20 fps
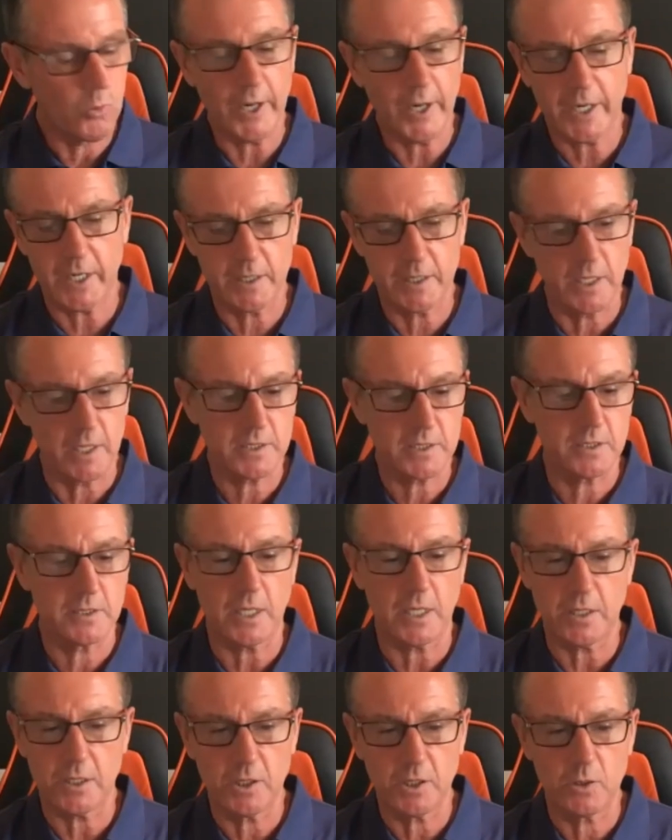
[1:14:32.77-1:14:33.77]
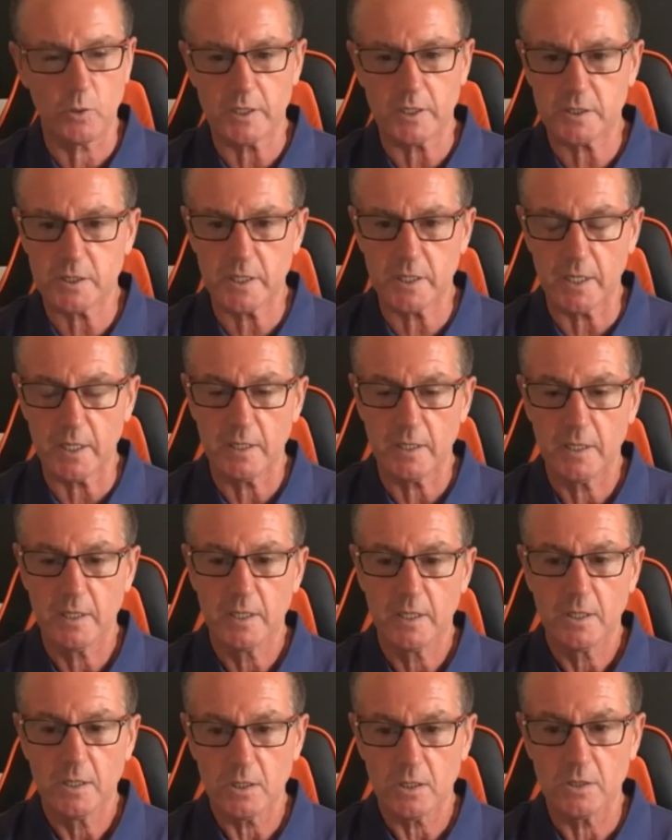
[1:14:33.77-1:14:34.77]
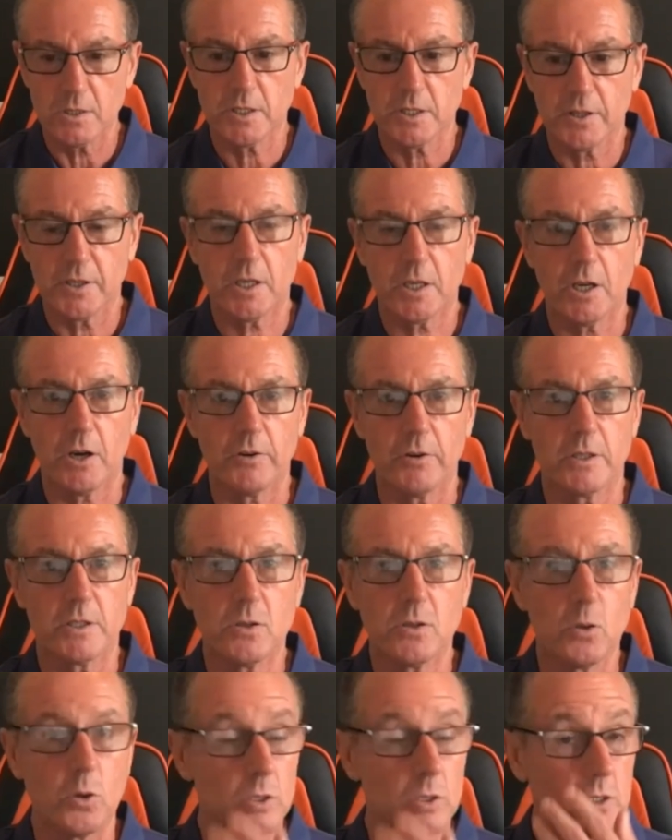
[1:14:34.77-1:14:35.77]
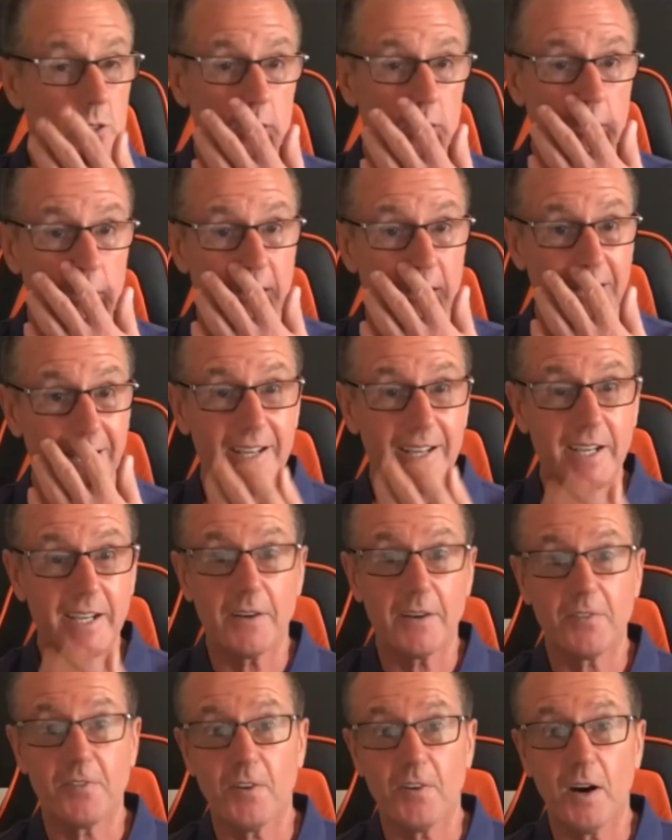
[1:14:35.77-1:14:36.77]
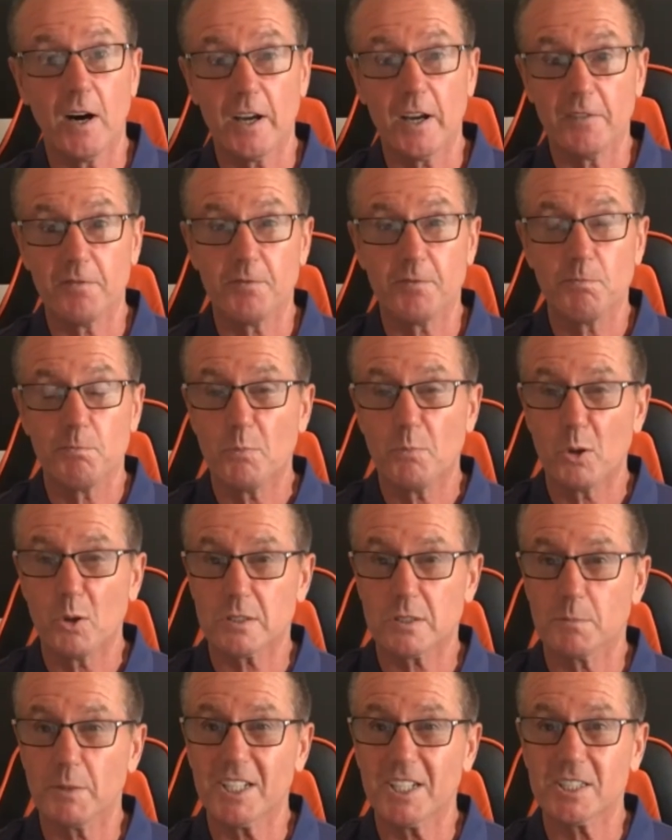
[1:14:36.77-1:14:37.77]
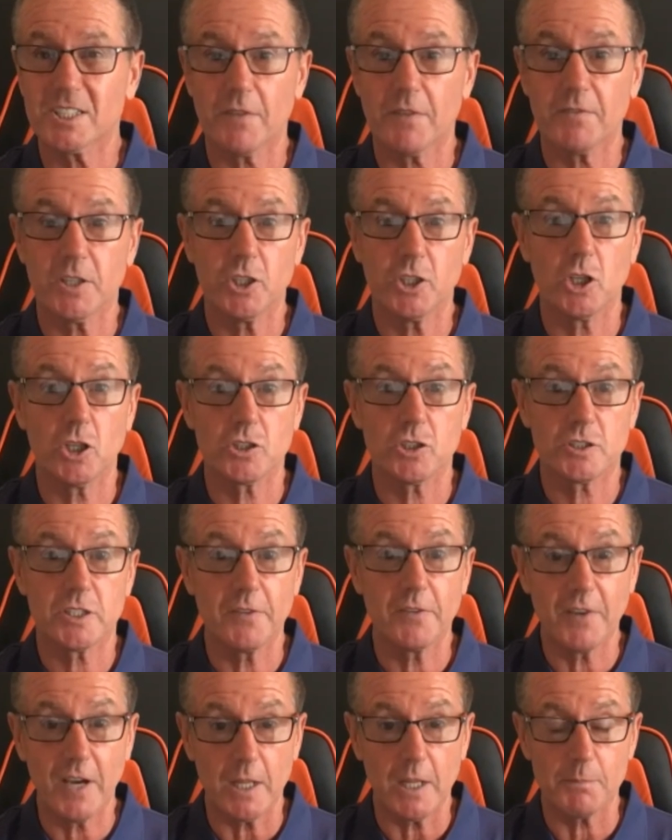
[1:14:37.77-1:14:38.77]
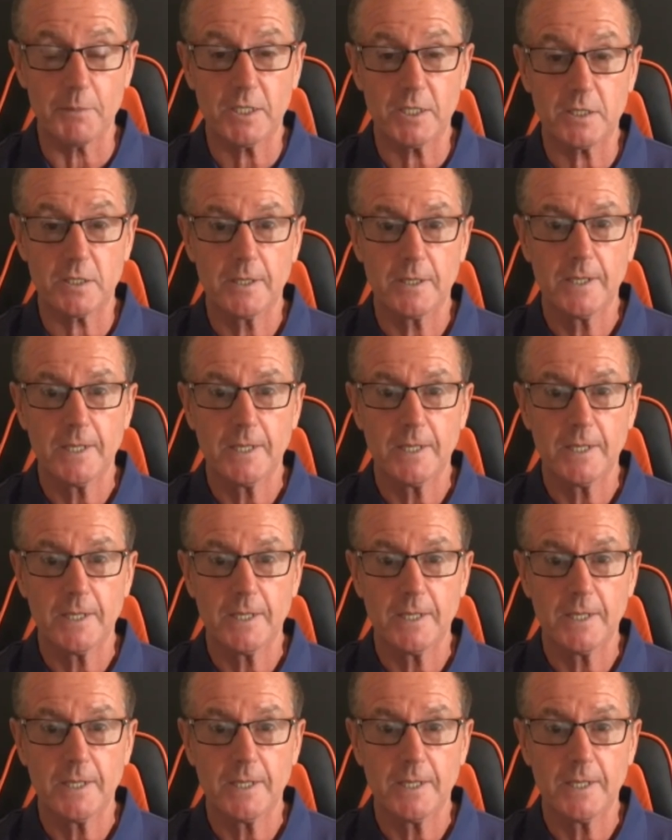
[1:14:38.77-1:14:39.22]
recognising that the USA, under the current coach, had 5, possibly 7 years development,